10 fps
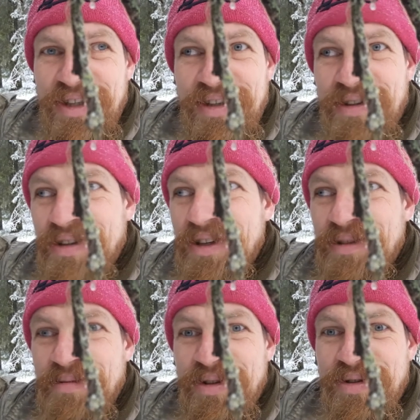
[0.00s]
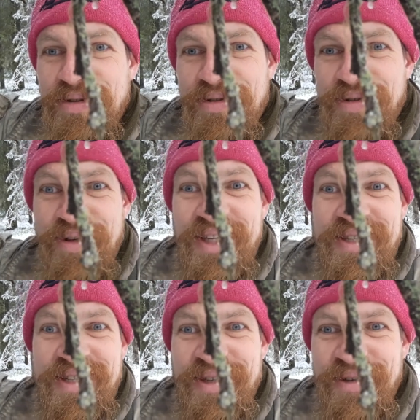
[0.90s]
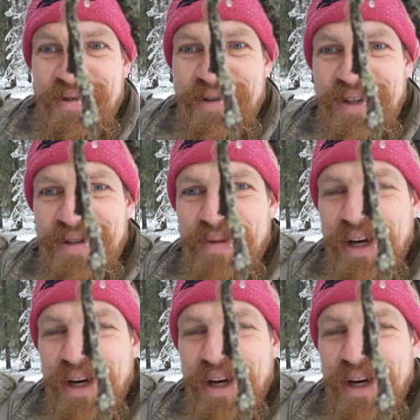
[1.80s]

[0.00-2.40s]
in trees, right?